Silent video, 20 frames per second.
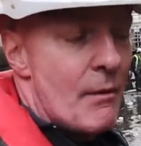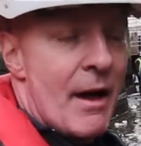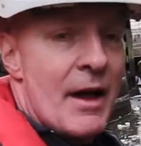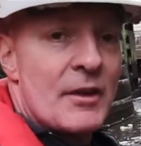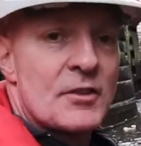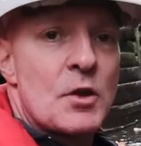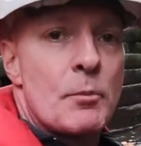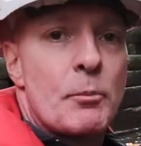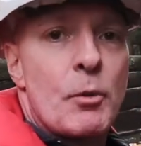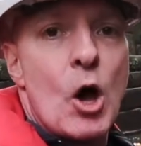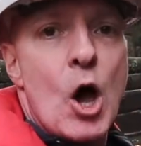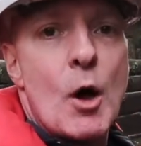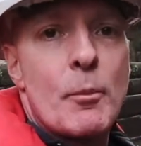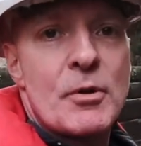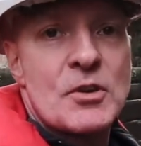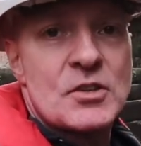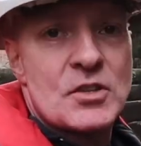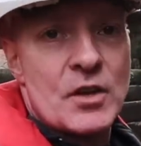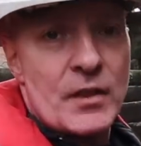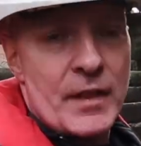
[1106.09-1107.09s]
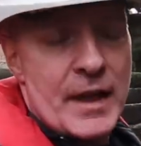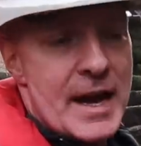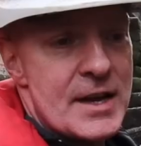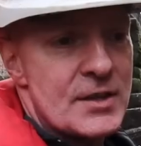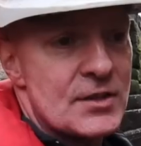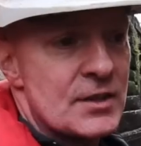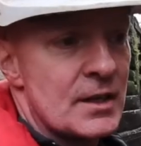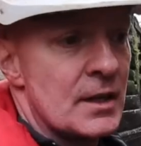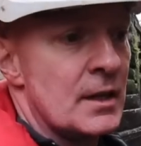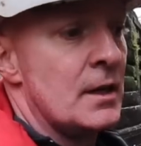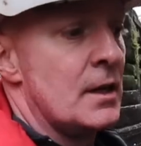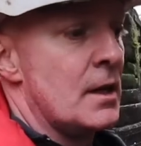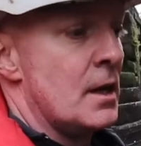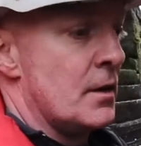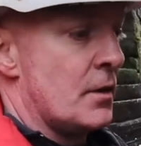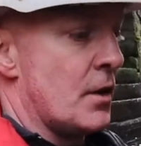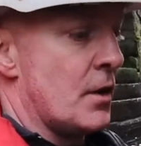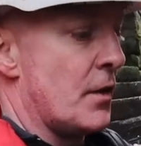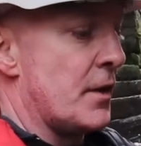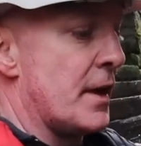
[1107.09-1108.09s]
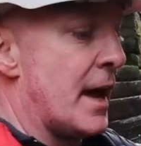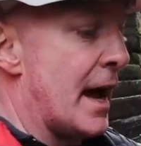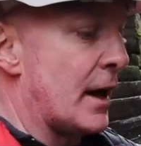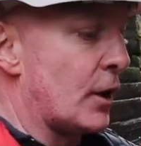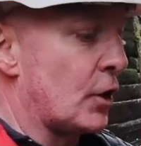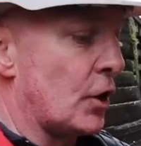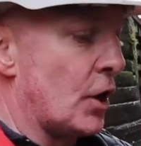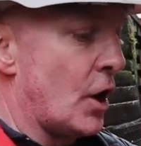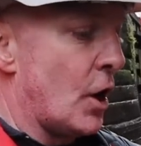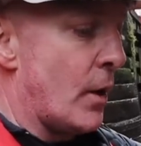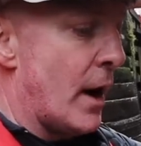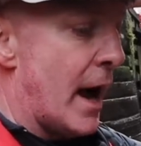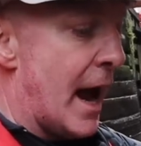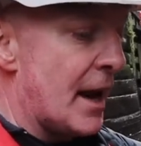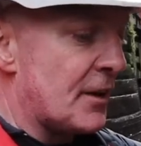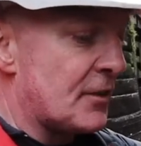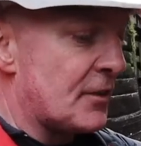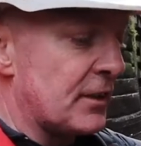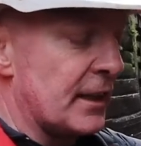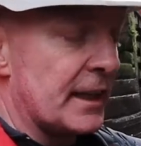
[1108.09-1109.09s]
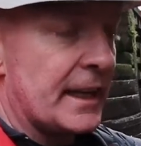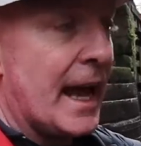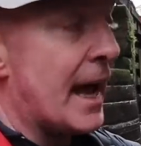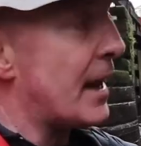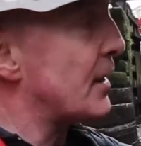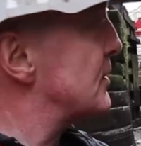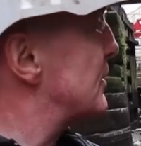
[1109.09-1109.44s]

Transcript: That's the purpose of this. That they are going to actually get,